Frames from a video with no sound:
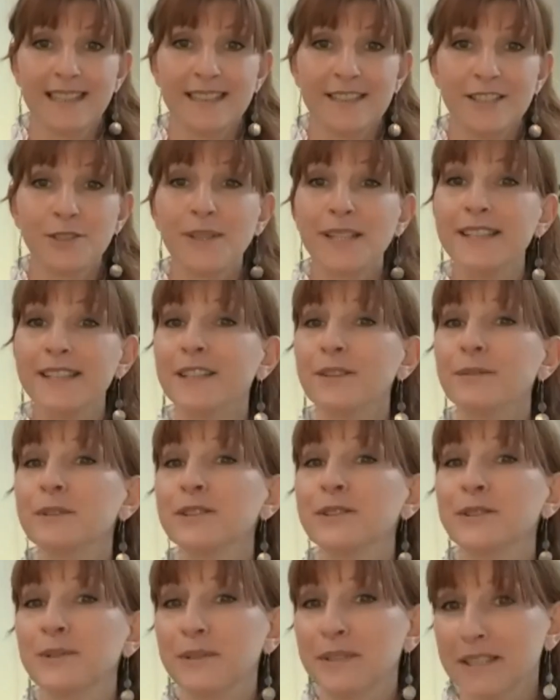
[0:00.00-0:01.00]
Trading
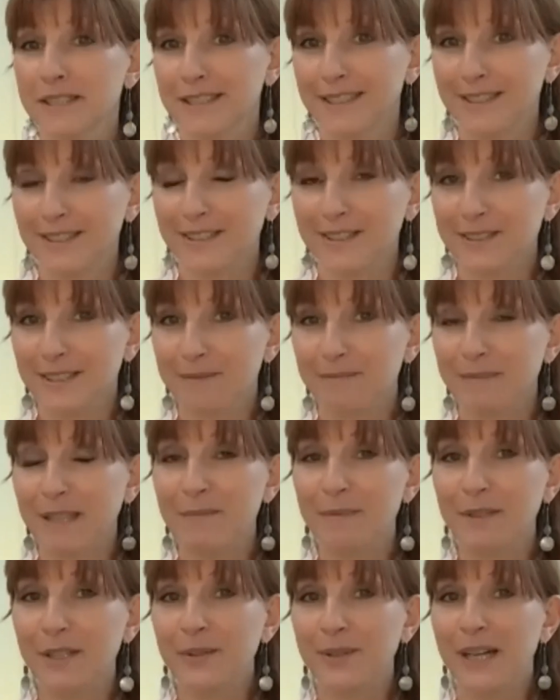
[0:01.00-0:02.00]
will do this to you, and
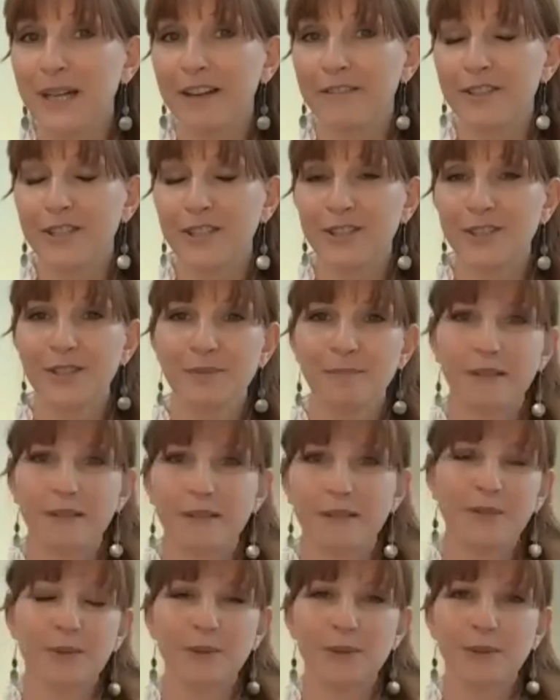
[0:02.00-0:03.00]
maybe you have heard
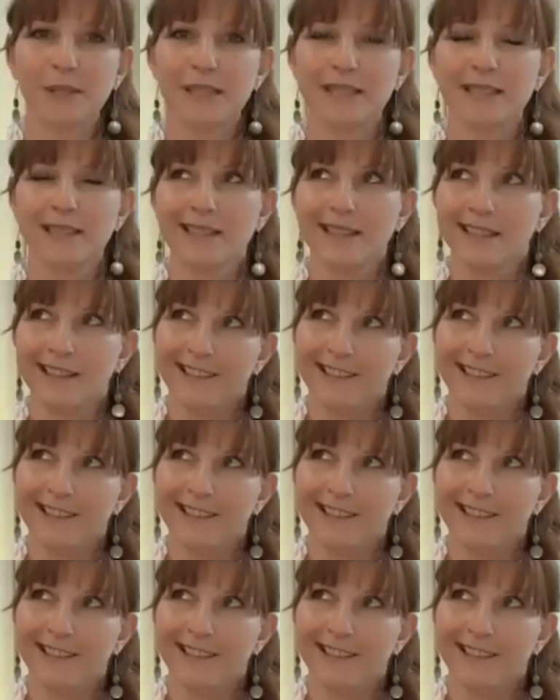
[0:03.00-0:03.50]
before